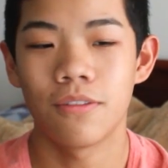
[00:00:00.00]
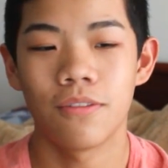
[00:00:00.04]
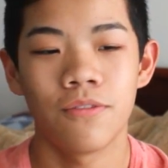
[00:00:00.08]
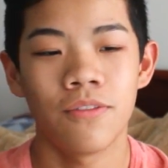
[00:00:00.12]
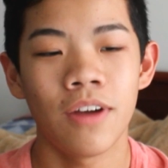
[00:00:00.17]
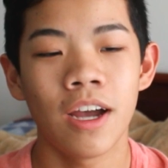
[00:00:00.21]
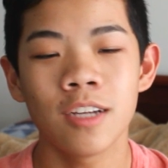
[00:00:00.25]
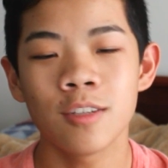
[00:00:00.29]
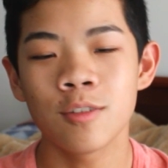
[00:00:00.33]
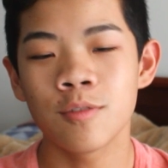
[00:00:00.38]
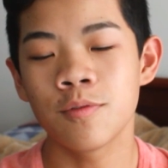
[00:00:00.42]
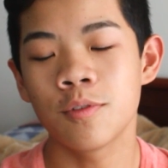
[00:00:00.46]

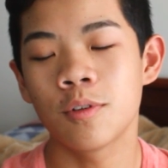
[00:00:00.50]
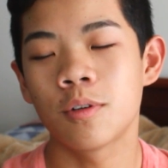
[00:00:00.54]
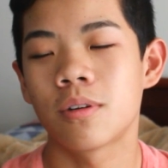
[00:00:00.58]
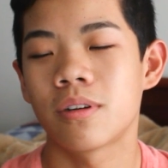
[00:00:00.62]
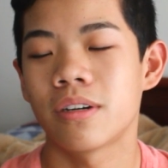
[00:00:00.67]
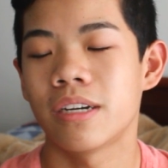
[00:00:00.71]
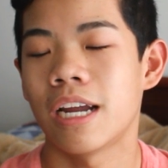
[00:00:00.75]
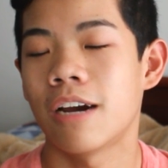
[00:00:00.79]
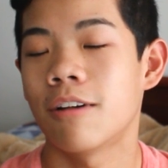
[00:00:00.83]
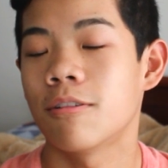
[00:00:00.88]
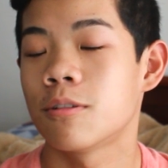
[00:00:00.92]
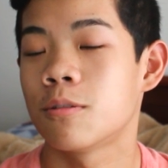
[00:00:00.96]
Fast
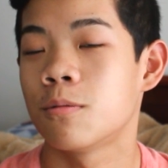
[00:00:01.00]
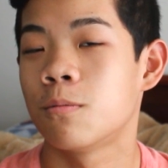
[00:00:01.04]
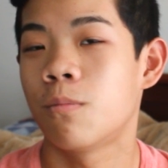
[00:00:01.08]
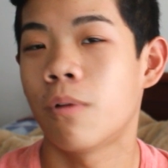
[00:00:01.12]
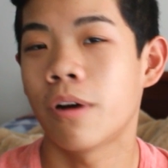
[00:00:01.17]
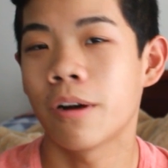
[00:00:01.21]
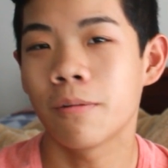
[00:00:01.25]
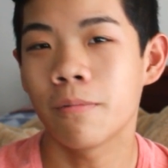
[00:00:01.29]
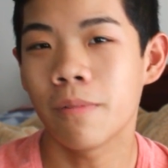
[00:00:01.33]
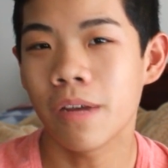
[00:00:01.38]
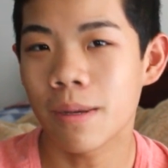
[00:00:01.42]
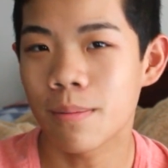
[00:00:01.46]
forward, now it's
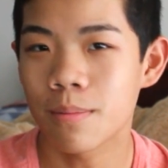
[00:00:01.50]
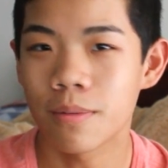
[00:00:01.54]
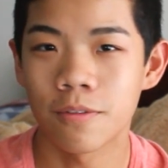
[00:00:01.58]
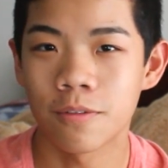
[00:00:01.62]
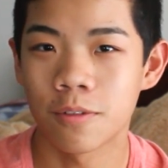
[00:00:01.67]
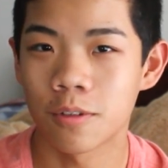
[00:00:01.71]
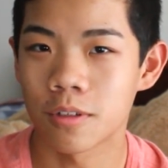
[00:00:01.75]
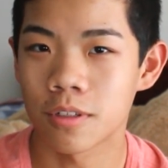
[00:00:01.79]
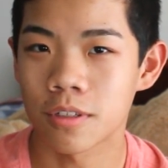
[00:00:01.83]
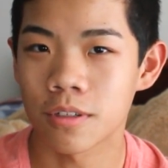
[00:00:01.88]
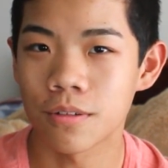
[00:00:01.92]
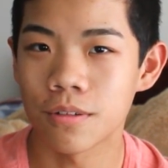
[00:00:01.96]
1 week
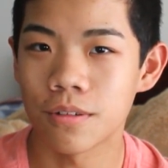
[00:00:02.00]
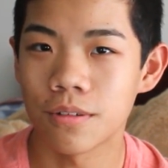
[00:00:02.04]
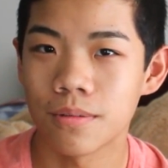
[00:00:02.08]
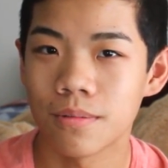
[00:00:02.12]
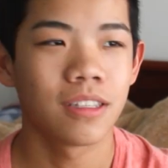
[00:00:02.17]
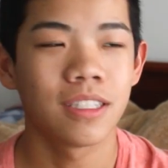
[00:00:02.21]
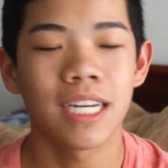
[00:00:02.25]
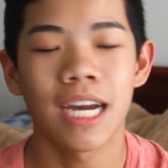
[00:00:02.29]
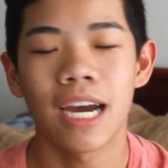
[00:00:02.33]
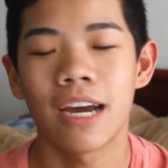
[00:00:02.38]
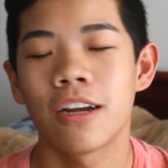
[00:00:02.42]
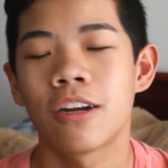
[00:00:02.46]
before school.
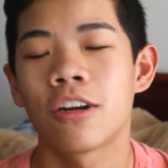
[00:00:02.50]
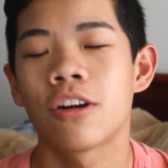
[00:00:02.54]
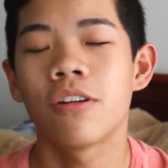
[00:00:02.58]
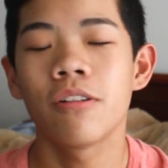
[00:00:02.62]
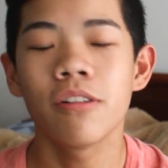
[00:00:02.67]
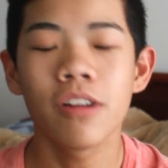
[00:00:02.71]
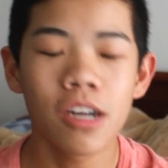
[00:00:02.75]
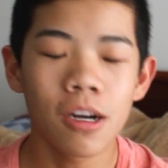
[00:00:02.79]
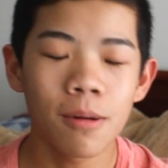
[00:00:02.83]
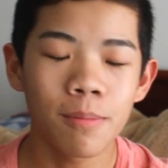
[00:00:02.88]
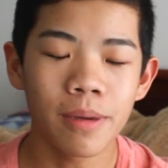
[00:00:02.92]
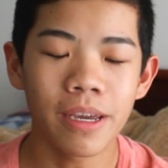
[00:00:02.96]
Dad,
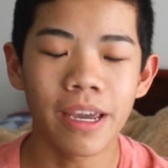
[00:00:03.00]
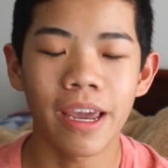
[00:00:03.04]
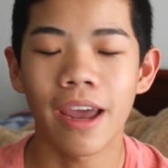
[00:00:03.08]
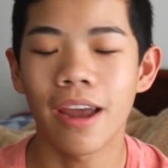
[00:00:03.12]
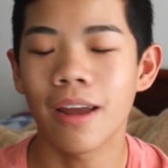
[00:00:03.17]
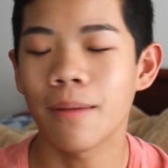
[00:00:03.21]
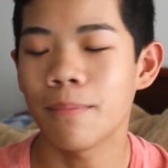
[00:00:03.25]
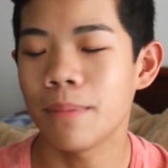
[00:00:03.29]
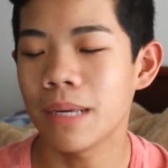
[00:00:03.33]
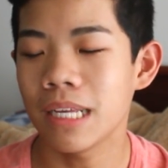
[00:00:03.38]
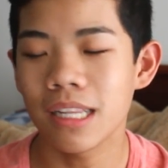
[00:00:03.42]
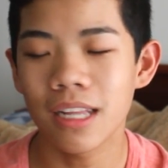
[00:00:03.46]
hurry up, we
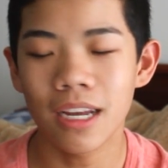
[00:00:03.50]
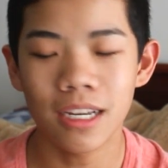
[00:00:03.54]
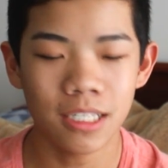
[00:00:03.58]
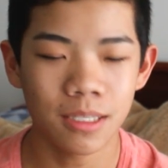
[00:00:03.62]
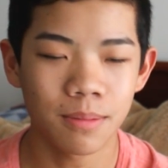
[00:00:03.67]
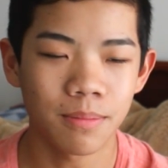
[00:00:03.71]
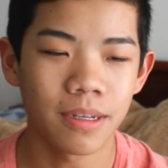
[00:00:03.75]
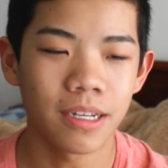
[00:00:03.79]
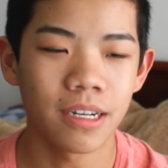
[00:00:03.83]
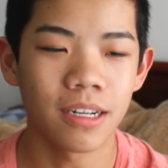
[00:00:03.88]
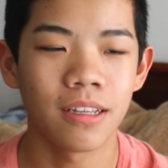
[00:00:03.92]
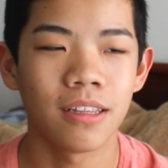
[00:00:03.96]
can't be last
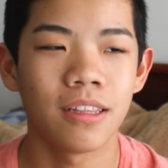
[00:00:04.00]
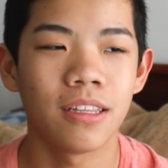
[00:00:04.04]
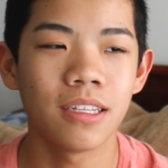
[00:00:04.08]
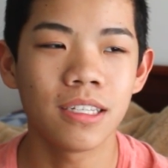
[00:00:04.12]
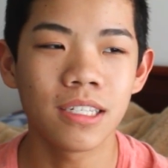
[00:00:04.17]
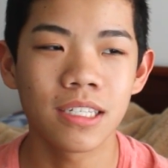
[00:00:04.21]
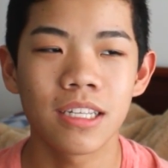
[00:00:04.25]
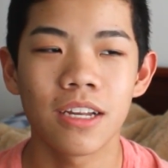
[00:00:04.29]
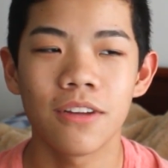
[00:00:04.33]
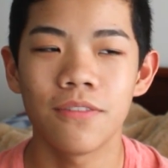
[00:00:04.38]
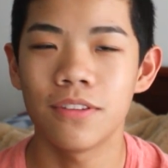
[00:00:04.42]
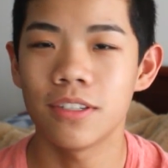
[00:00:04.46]
minute, this
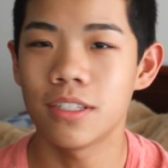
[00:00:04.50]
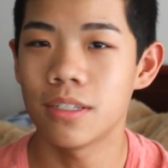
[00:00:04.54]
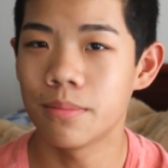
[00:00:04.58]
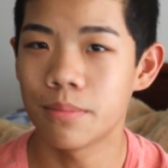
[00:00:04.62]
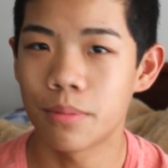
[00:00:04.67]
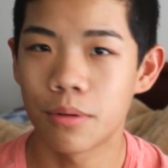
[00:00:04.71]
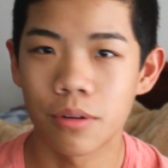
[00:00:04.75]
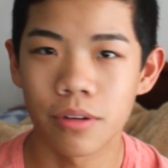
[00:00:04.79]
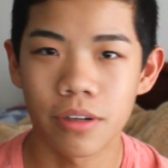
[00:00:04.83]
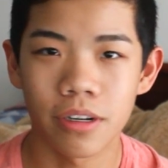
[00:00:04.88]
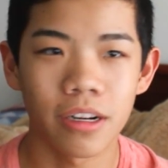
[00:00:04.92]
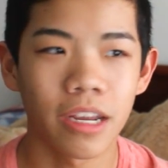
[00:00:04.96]
stuff is
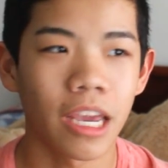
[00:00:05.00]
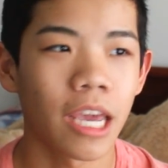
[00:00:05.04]
important,